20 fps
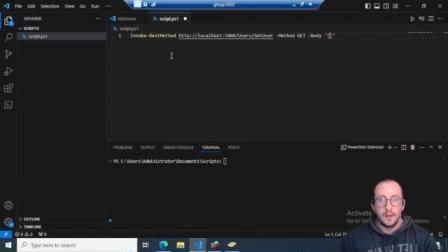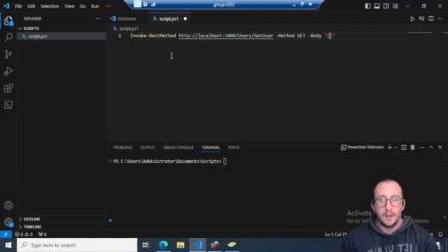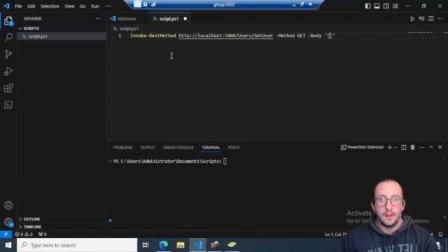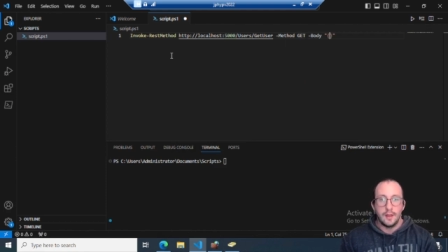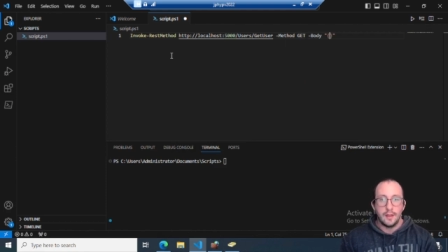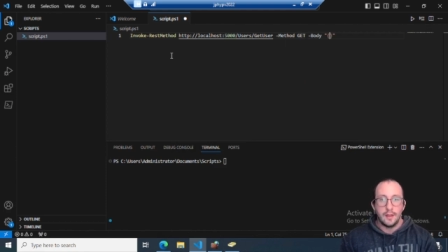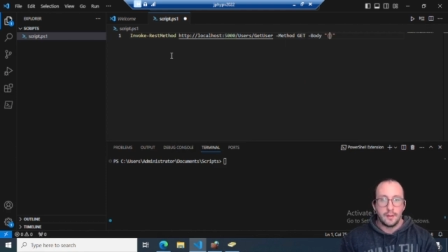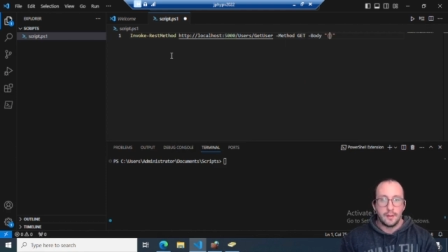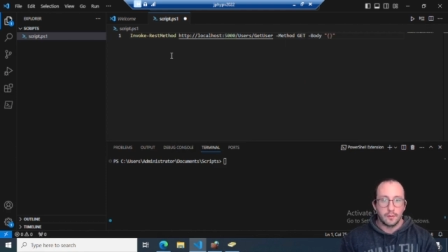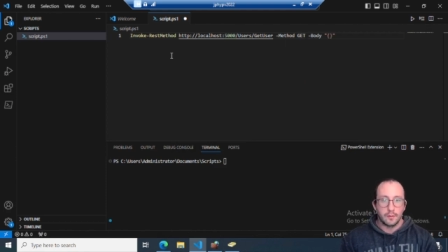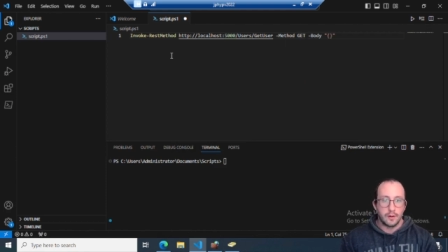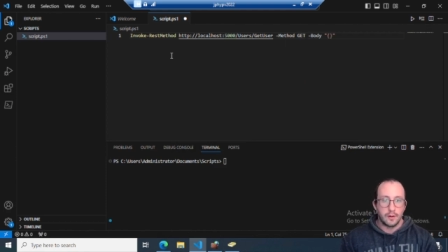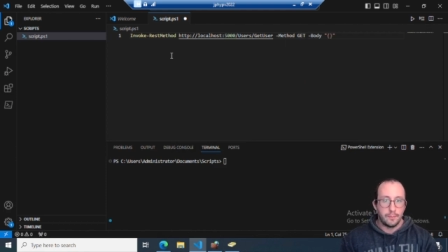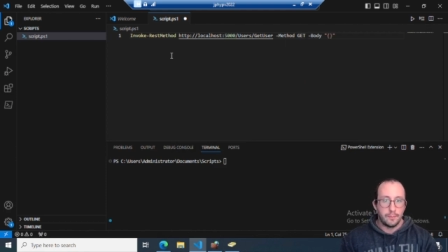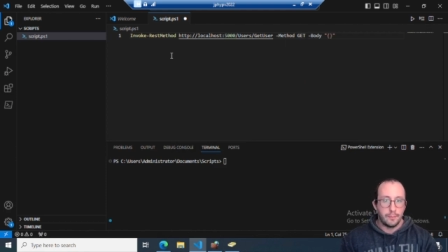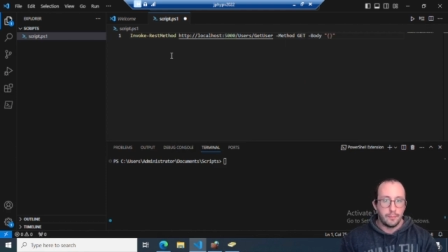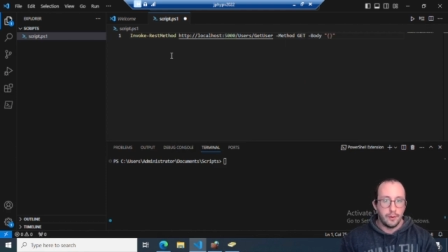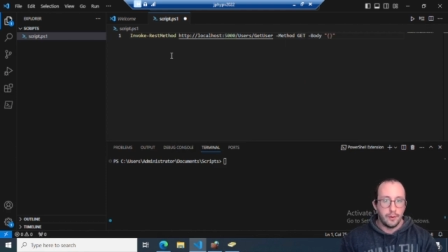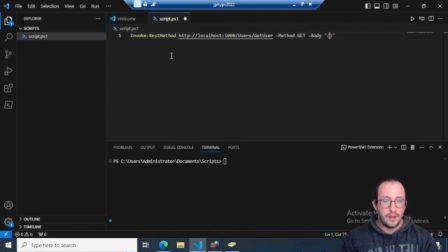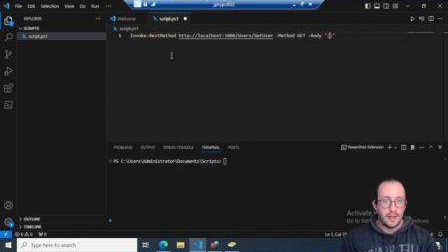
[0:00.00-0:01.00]
And then we're going
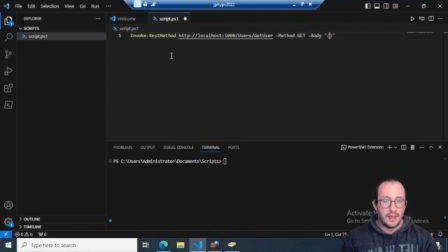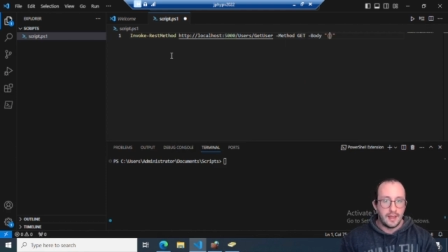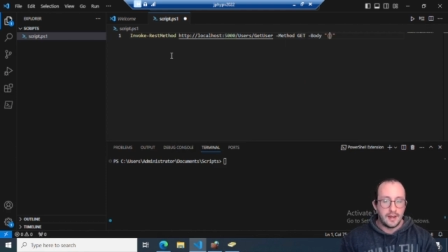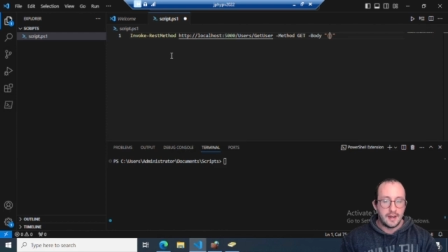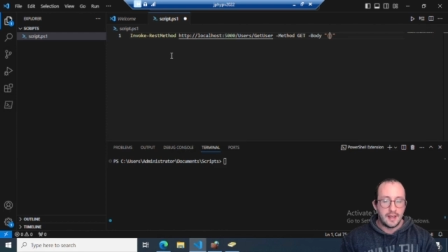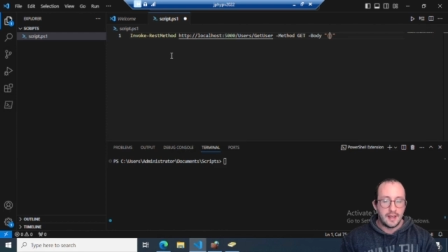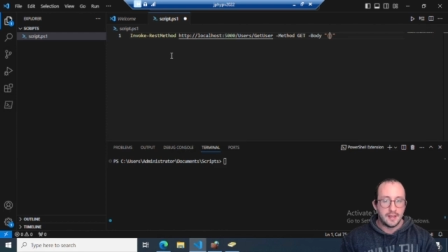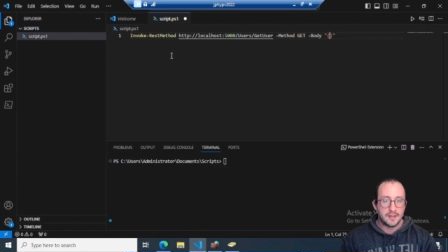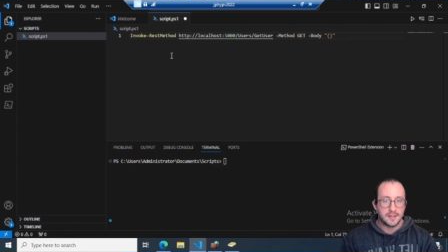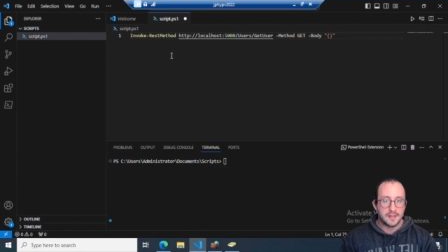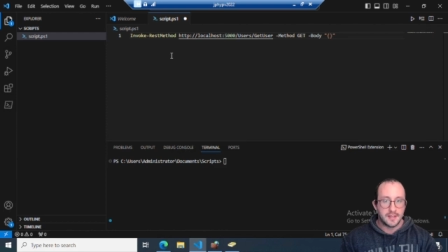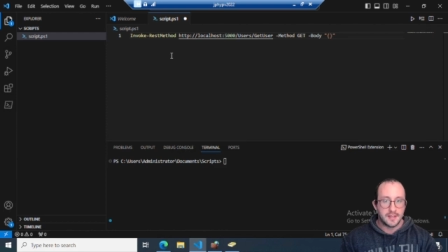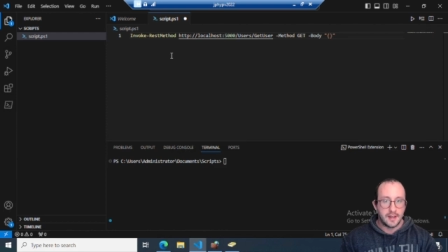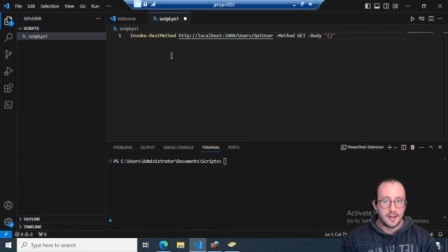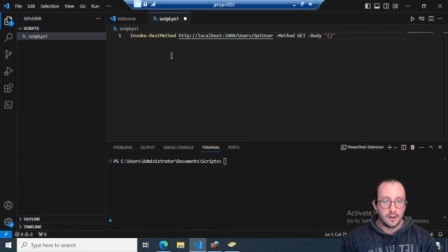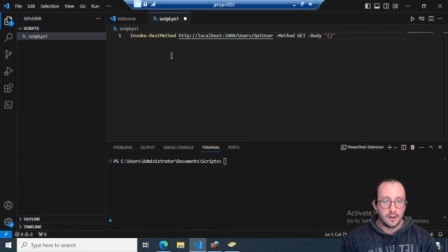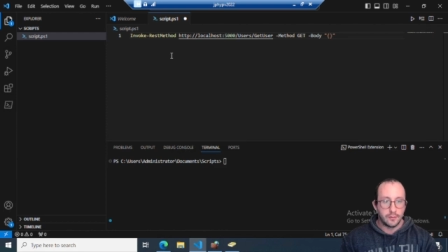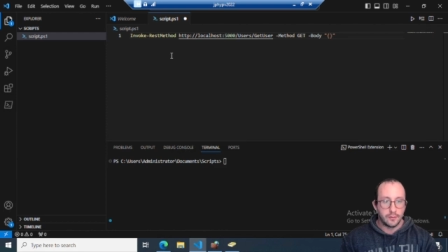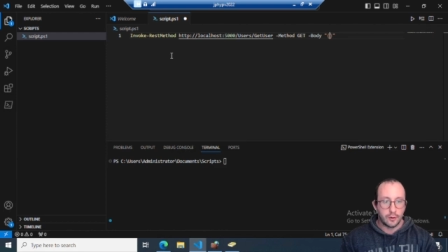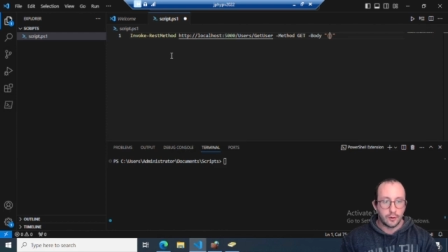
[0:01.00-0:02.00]
to put in a set
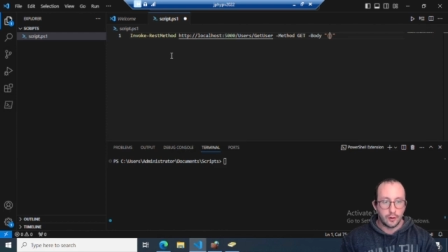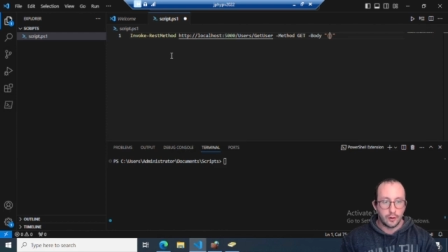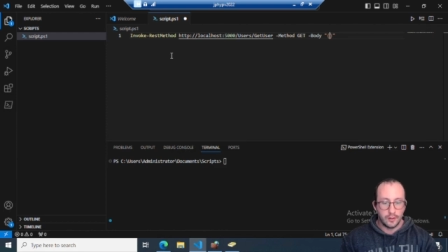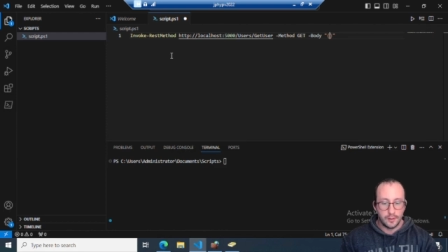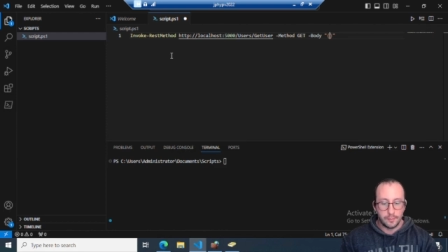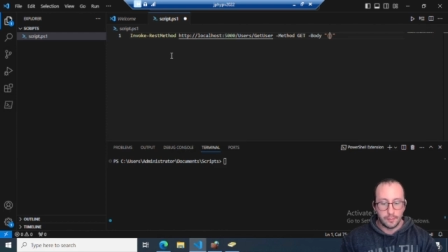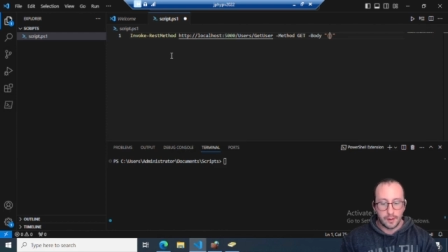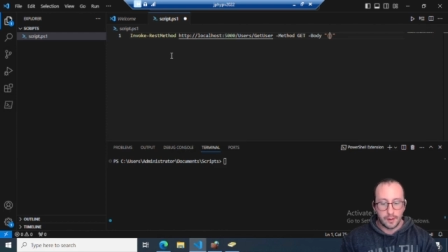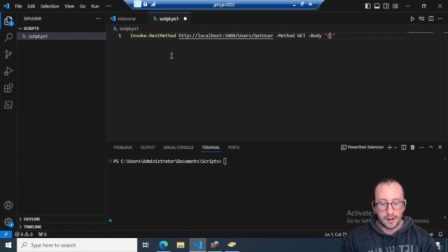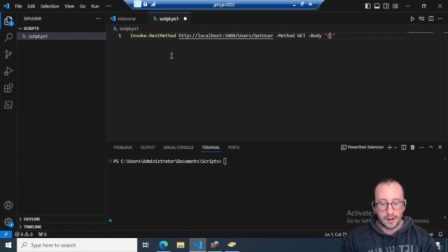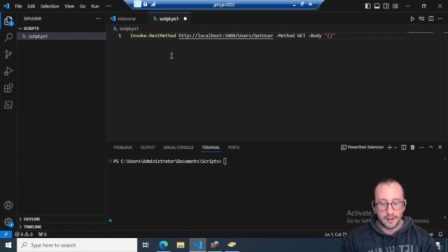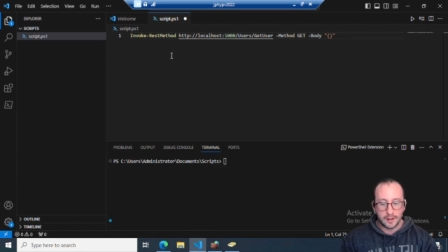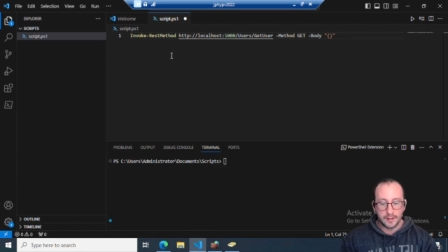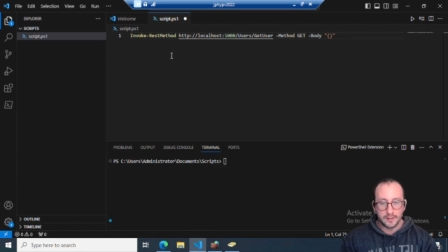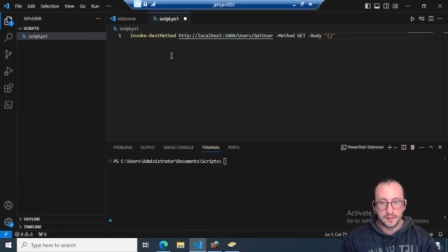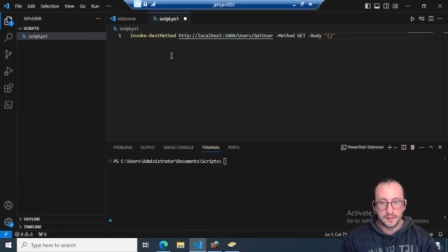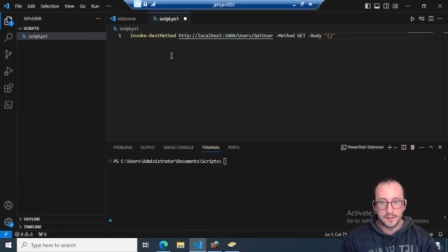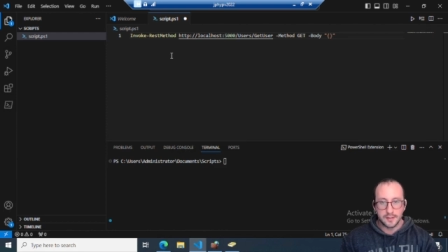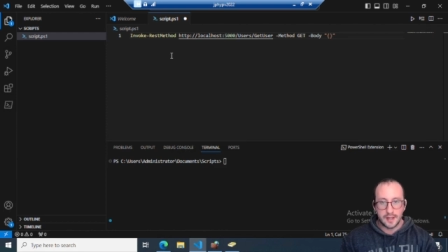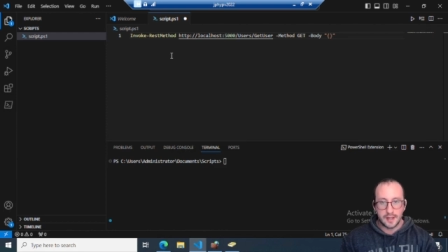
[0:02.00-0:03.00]
of curly
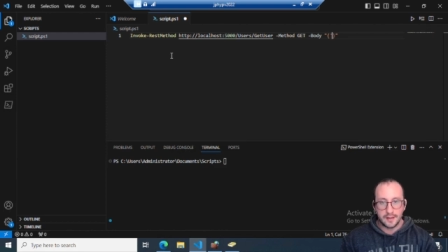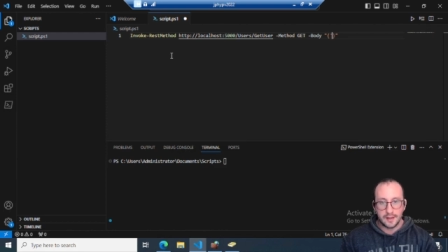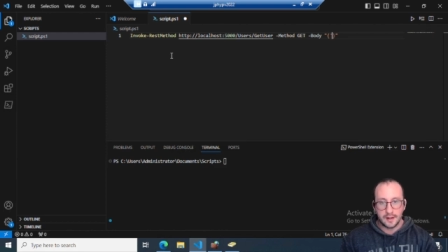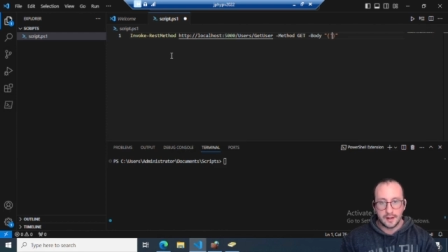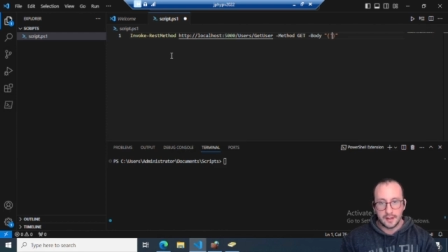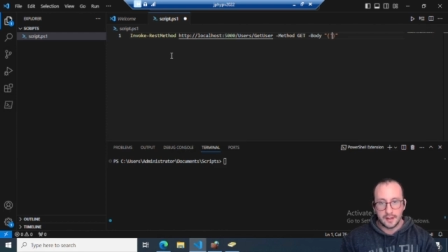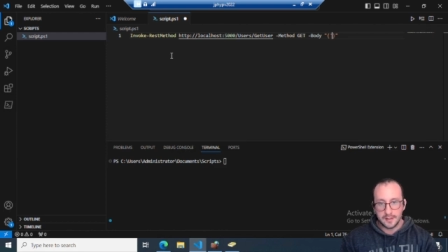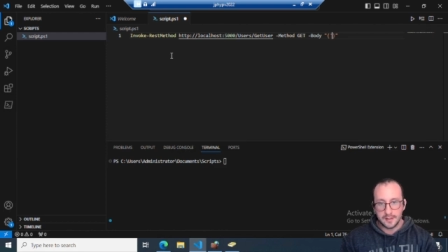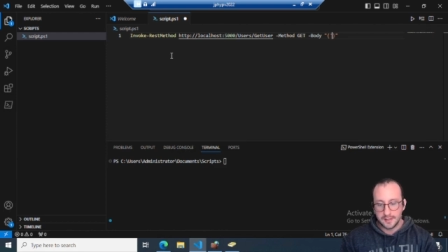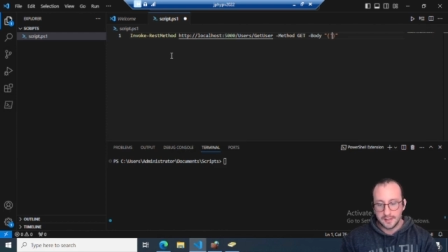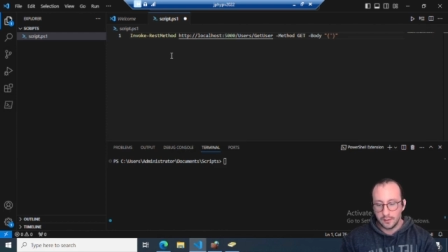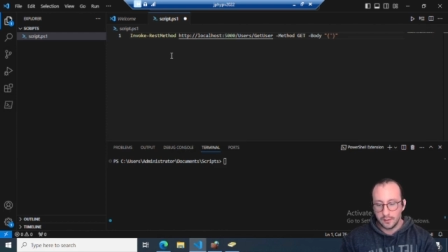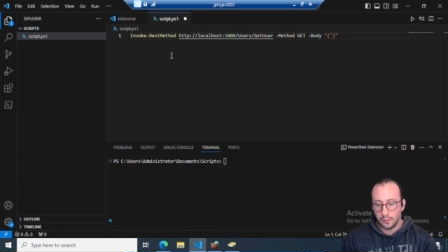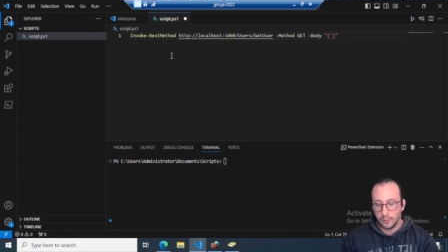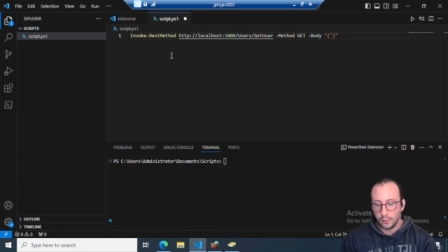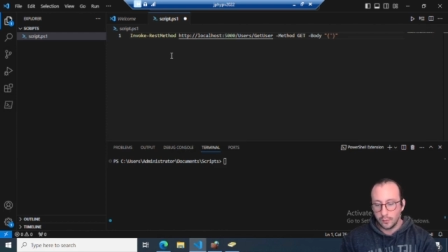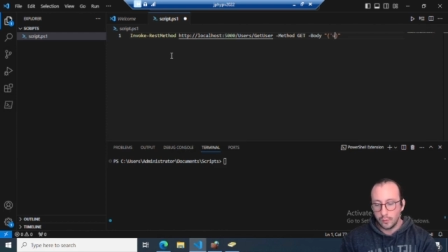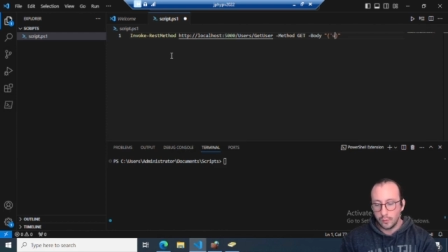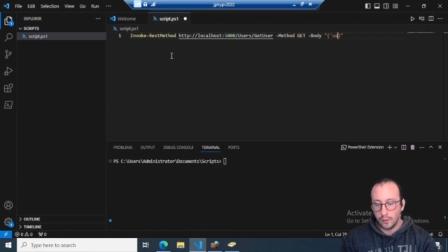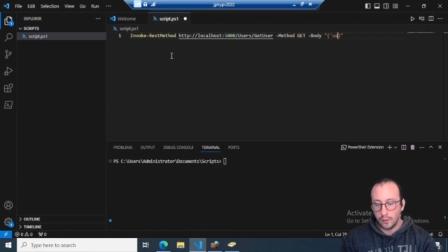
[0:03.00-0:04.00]
brackets and then a single
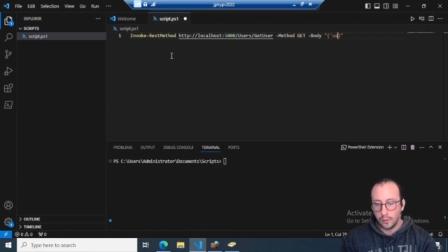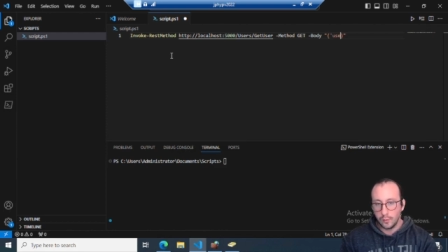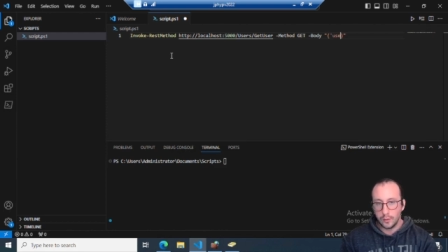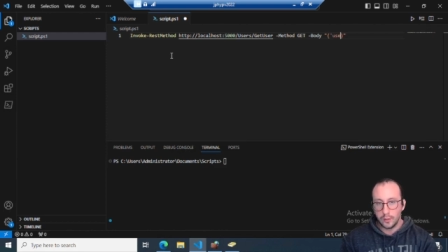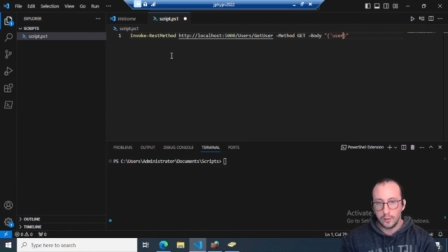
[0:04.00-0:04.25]
quote